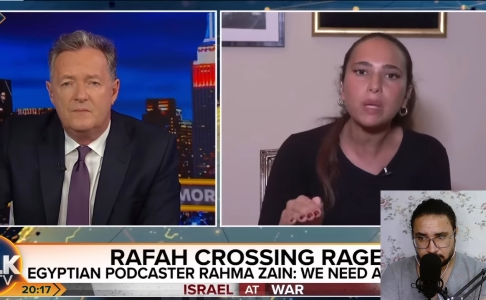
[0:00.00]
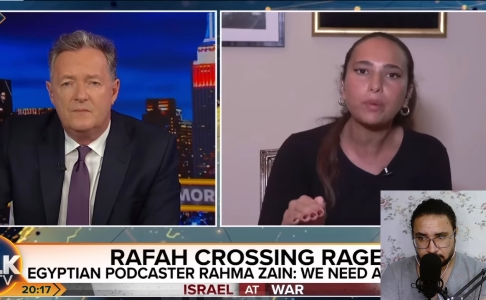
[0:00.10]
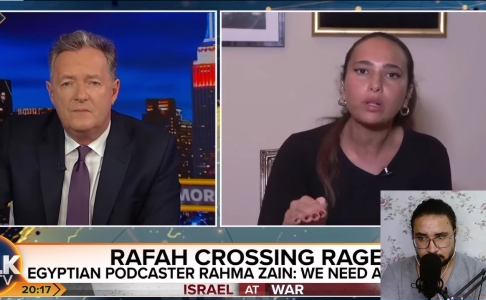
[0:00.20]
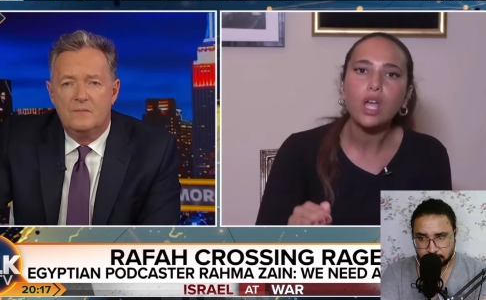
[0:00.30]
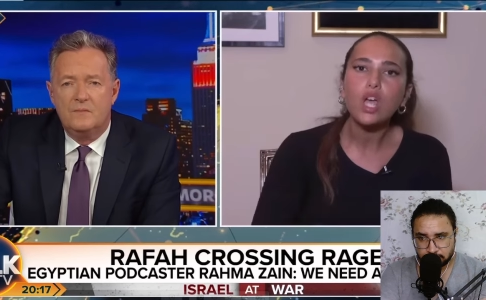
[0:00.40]
Speaker 1: a
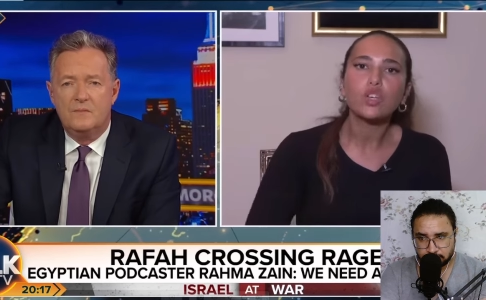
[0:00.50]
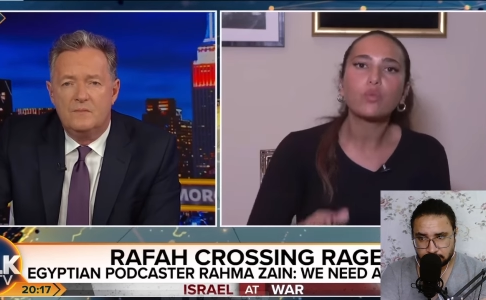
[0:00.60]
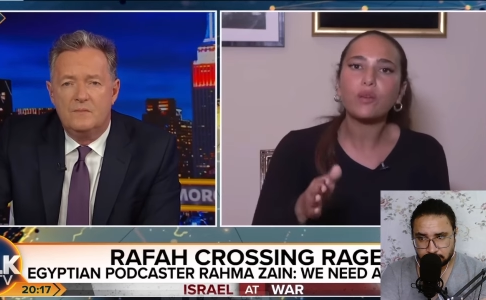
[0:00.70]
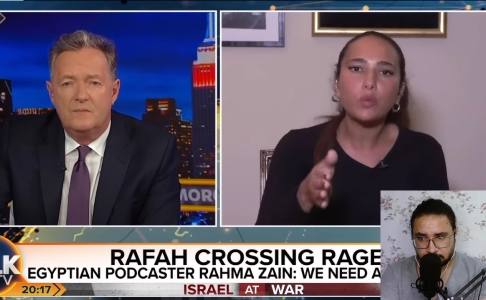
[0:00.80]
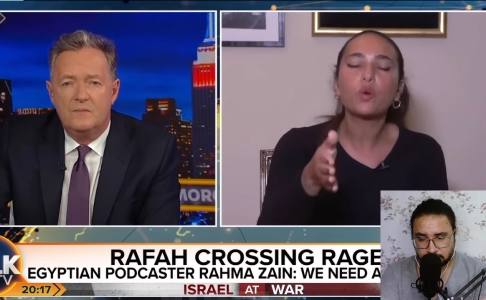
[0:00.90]
people
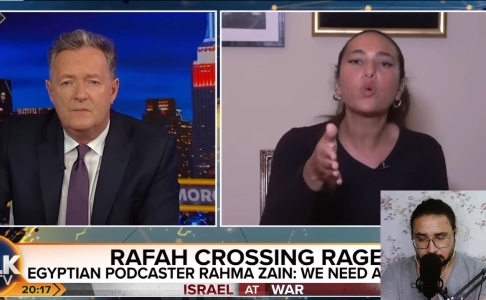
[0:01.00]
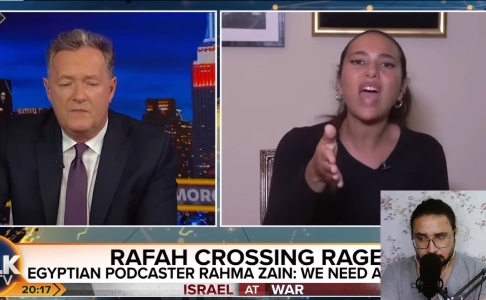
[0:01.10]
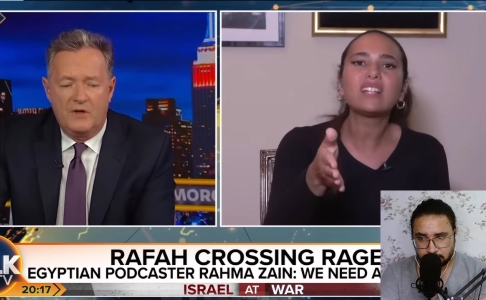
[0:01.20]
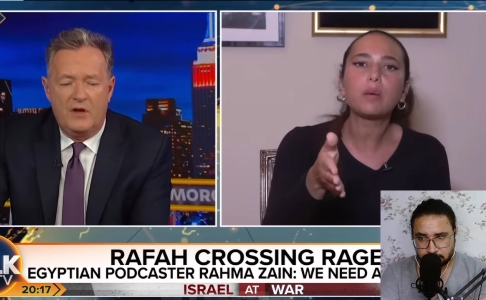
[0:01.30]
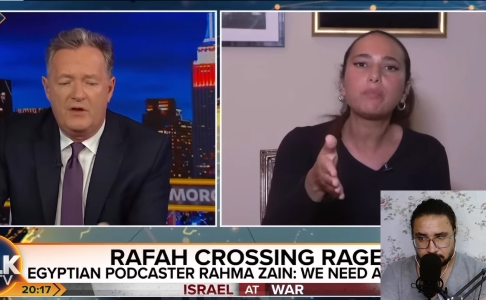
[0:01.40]
uh,
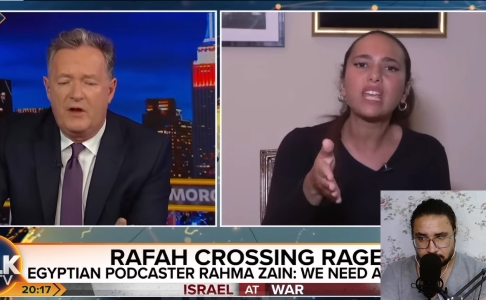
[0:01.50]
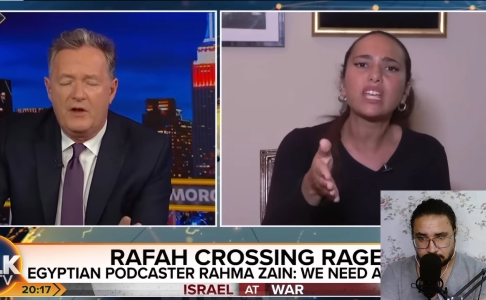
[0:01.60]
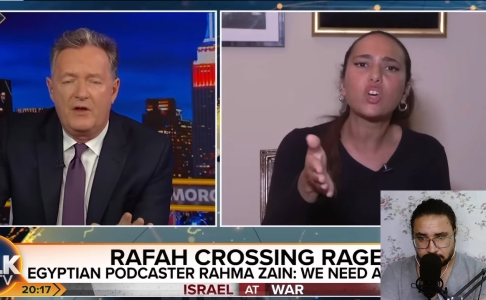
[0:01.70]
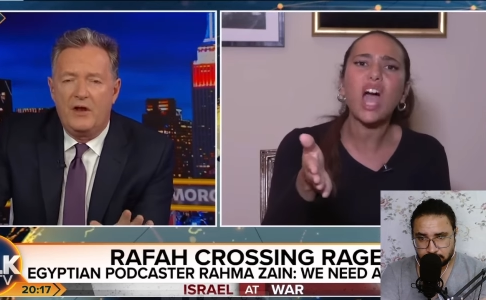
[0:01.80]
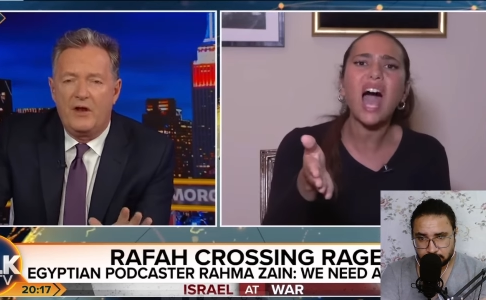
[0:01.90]
who no, end no, up no,
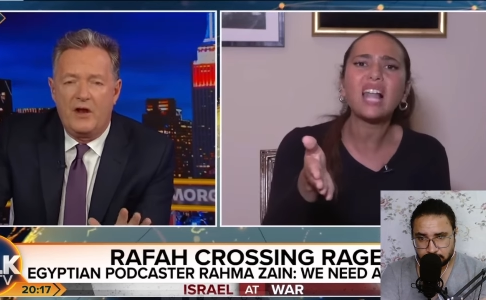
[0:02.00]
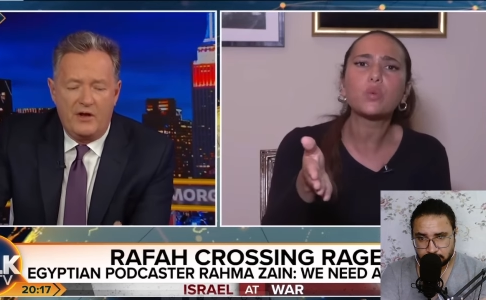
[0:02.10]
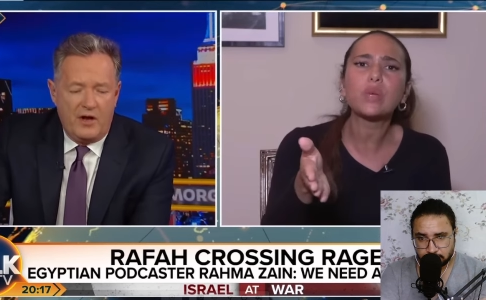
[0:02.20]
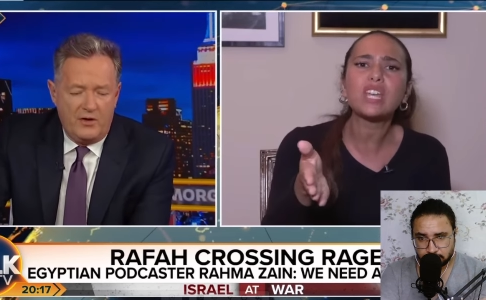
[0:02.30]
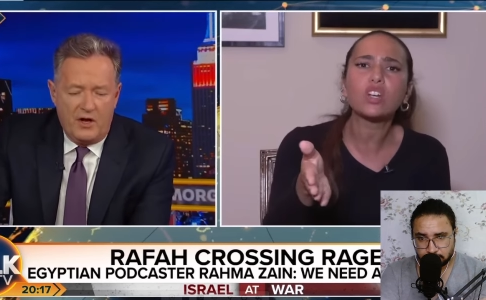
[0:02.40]
being no, your
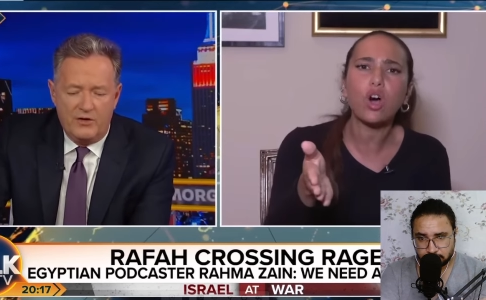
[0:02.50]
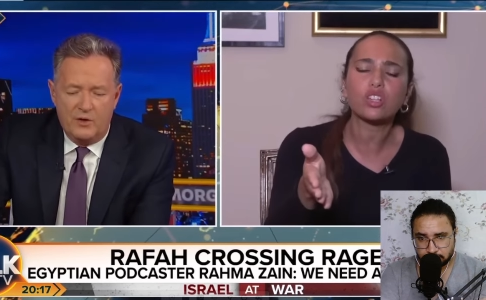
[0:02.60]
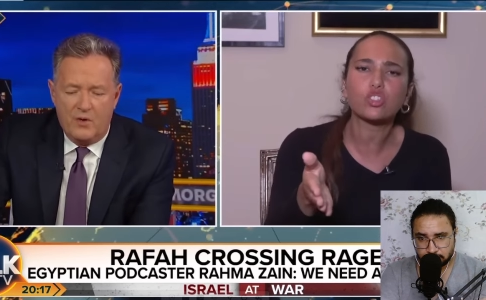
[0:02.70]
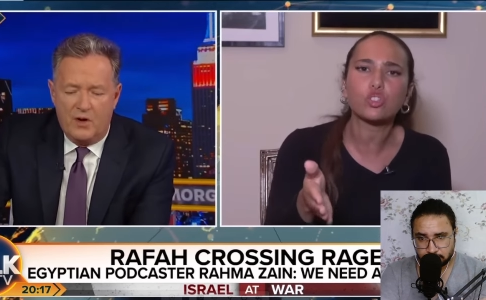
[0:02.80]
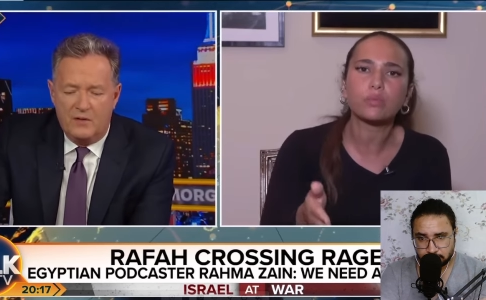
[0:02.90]
no, no, no, no,
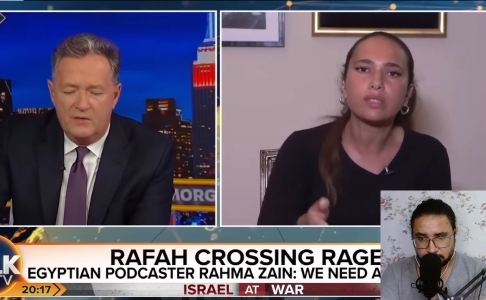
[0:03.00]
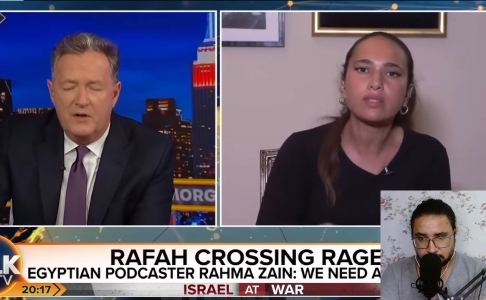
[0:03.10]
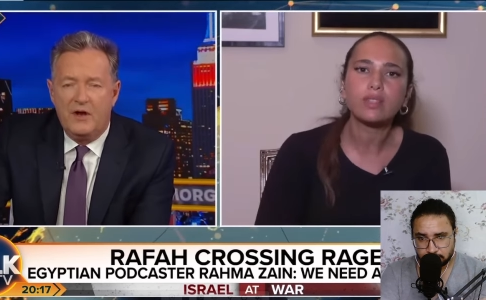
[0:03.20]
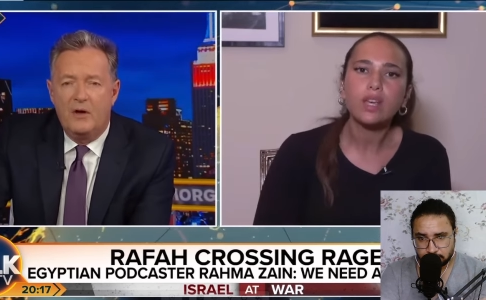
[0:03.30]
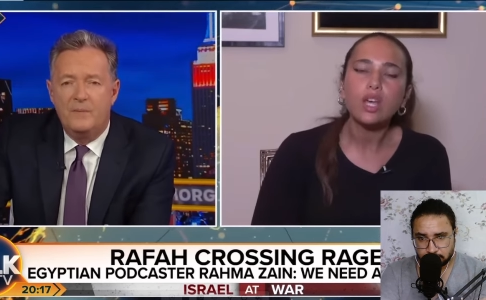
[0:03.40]
you're Wrong.
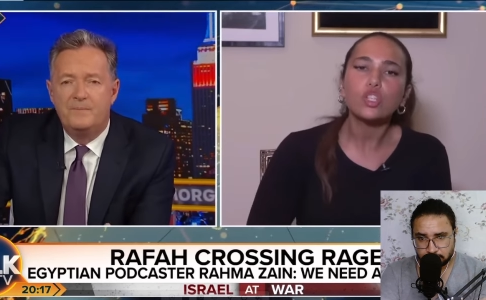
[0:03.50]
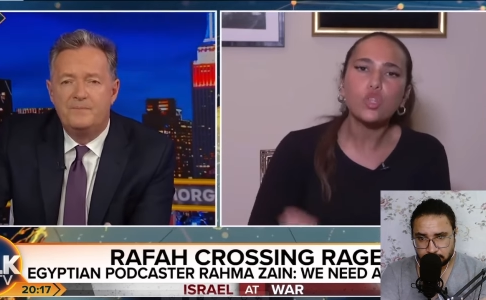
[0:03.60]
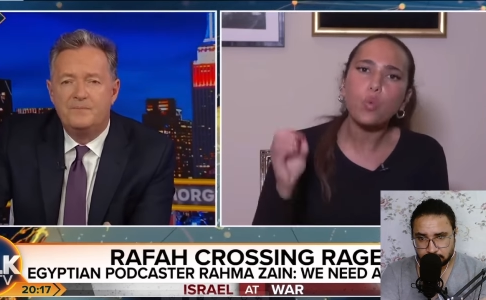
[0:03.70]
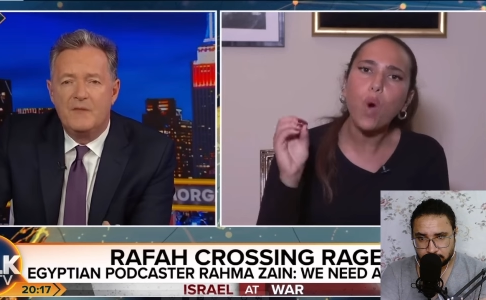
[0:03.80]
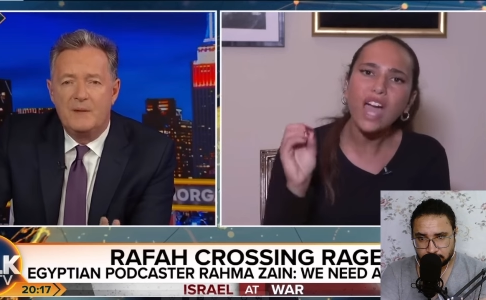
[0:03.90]
Speaker 2: No, no.
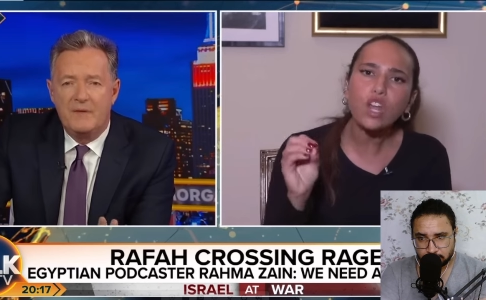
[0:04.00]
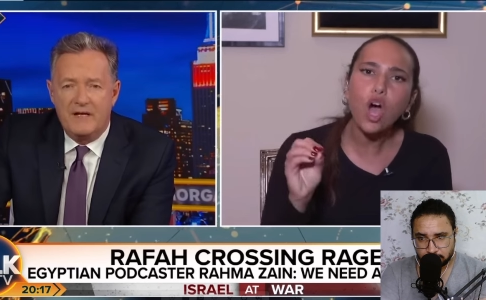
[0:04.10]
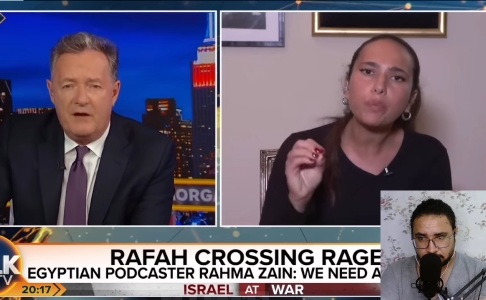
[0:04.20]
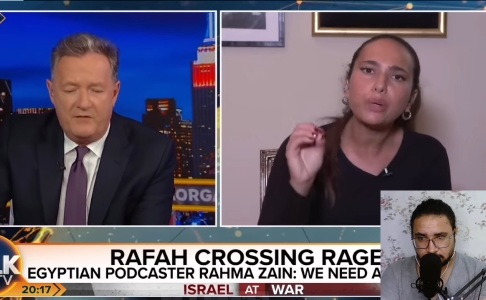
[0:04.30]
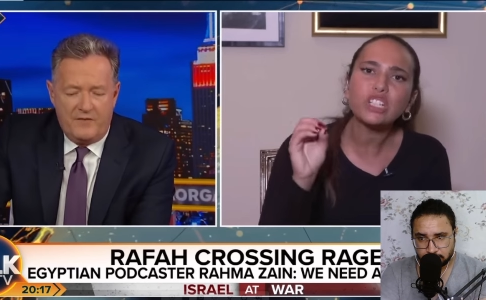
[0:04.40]
So why
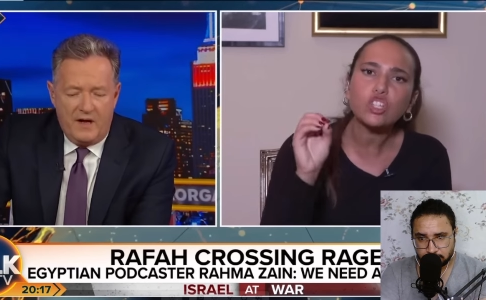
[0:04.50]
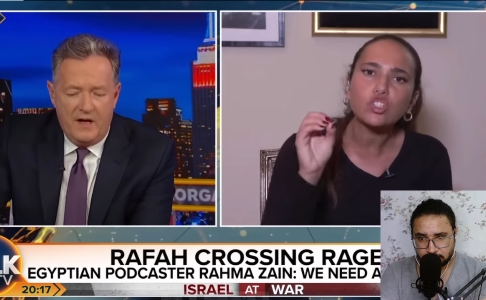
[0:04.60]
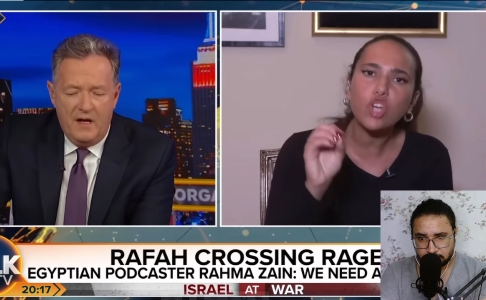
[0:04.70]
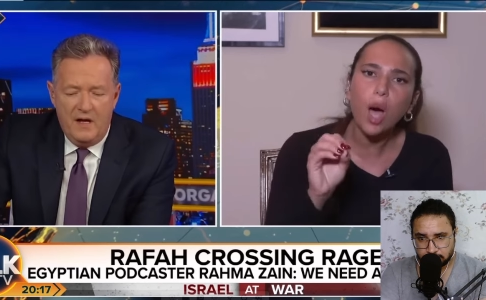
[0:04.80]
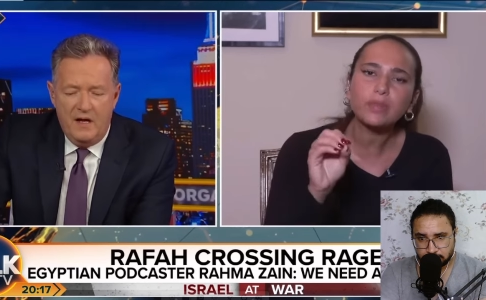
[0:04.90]
not
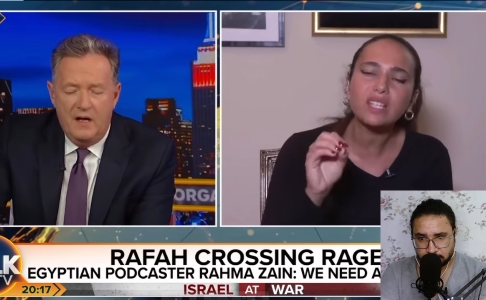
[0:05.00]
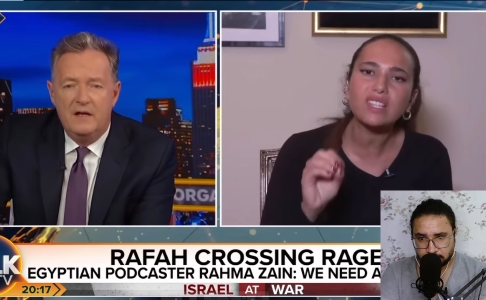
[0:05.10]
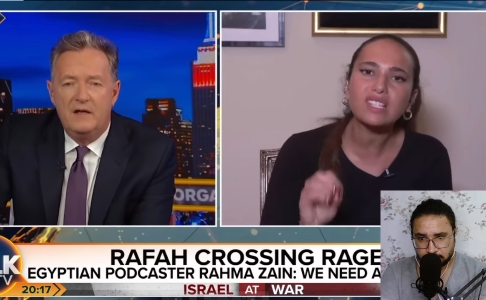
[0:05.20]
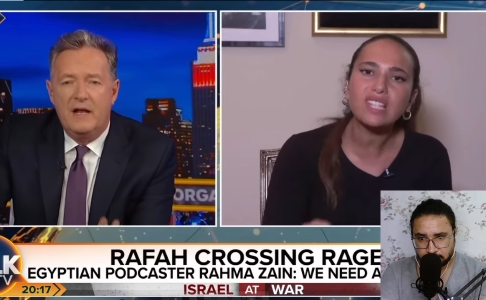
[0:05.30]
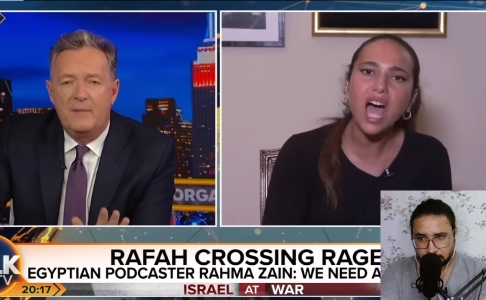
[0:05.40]
clarify. put a
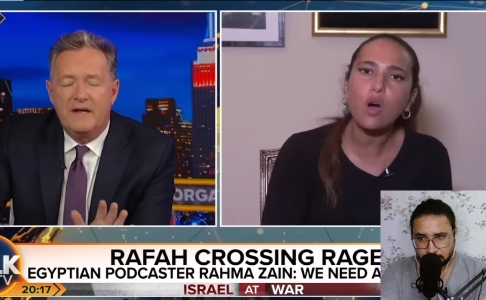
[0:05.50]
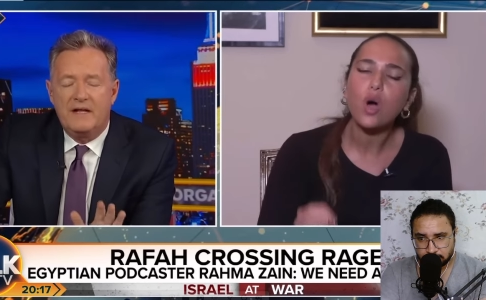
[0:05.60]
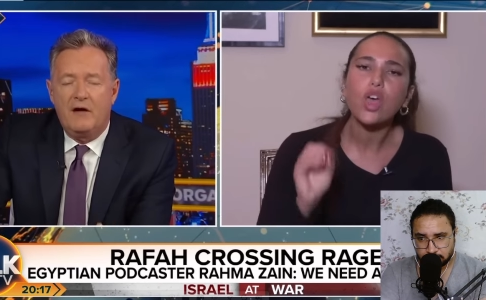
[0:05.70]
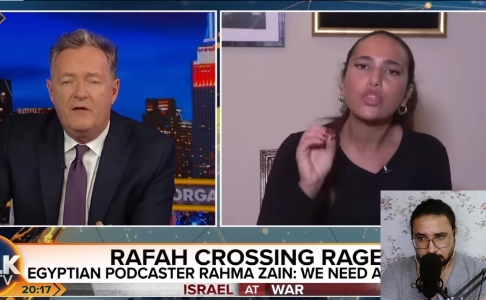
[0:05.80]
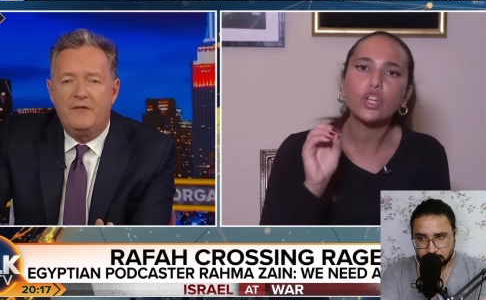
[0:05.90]
Speaker 1: stop to this Let
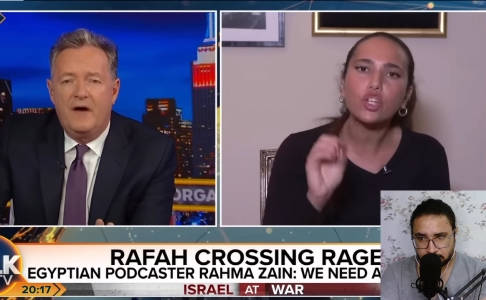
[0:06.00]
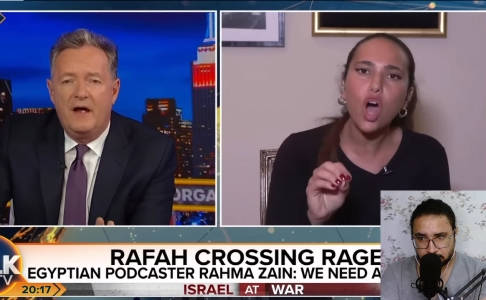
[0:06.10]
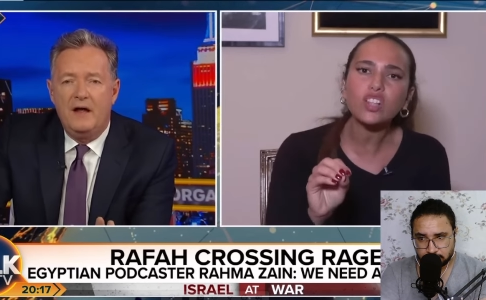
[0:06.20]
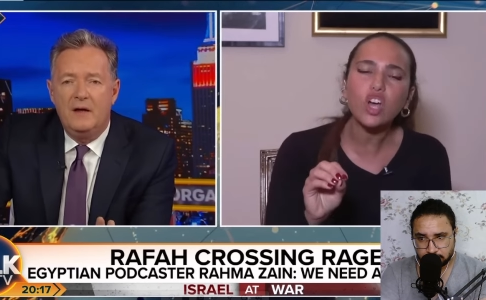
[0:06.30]
now? They're